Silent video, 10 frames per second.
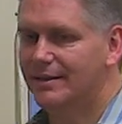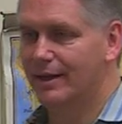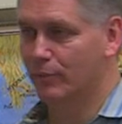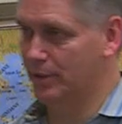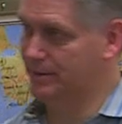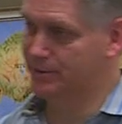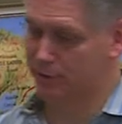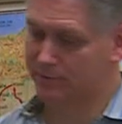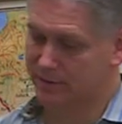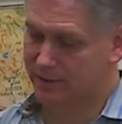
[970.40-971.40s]
Yeah, well, he
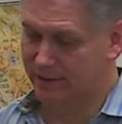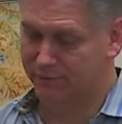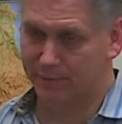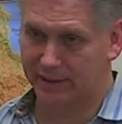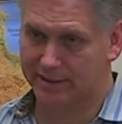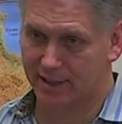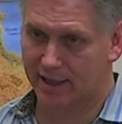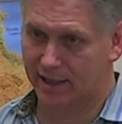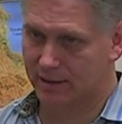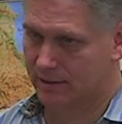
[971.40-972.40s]
deserves it, eating from the
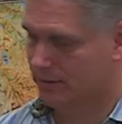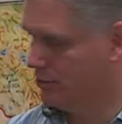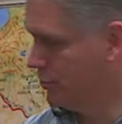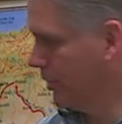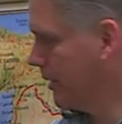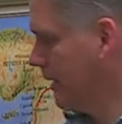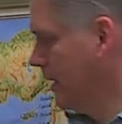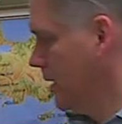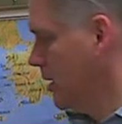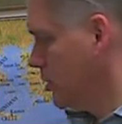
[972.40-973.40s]
inside out, jerk.
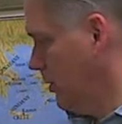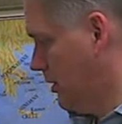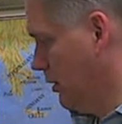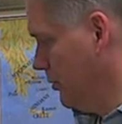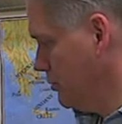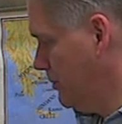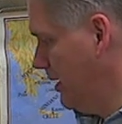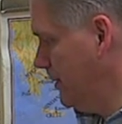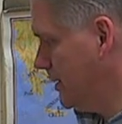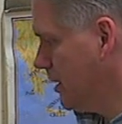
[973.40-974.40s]
So he killed all those
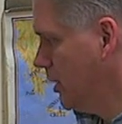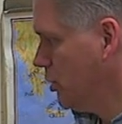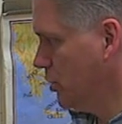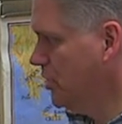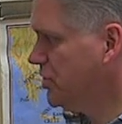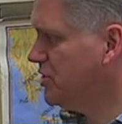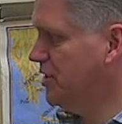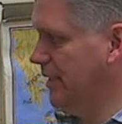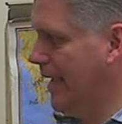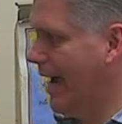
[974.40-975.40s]
babies. So this is
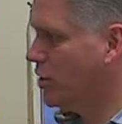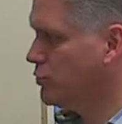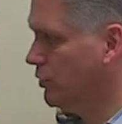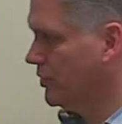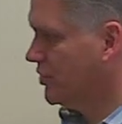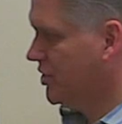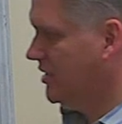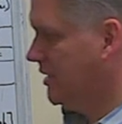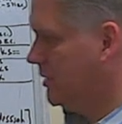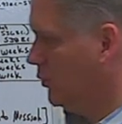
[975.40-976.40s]
the actual
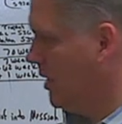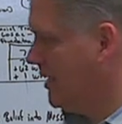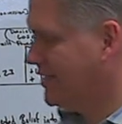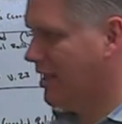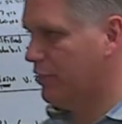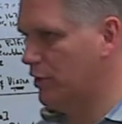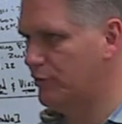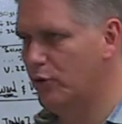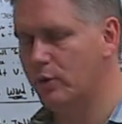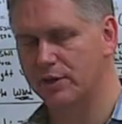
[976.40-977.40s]
62 weeks. It has nothing to
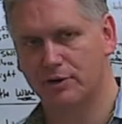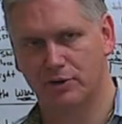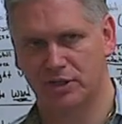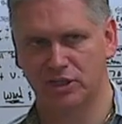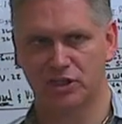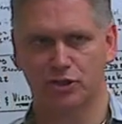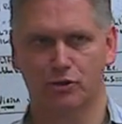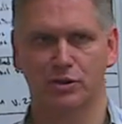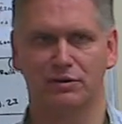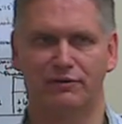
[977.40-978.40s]
do with Jesus'
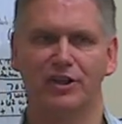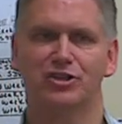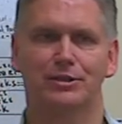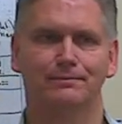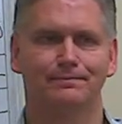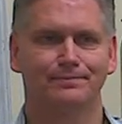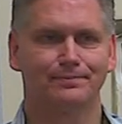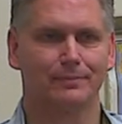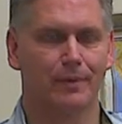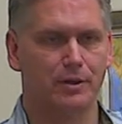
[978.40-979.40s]
crucifixion.
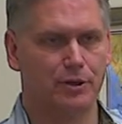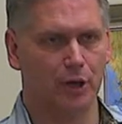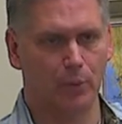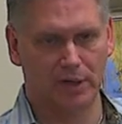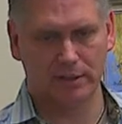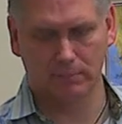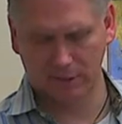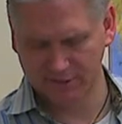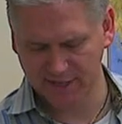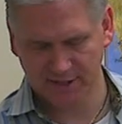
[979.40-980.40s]
You go, but
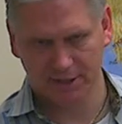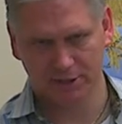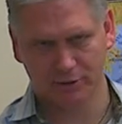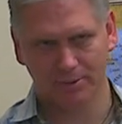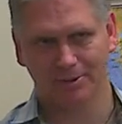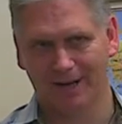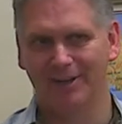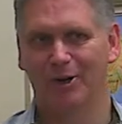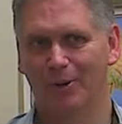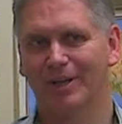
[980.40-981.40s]
it says that in the scripture. I
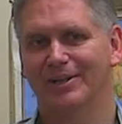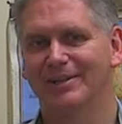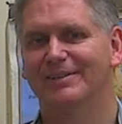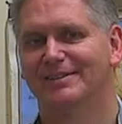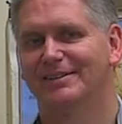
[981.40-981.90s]
know, we're getting there.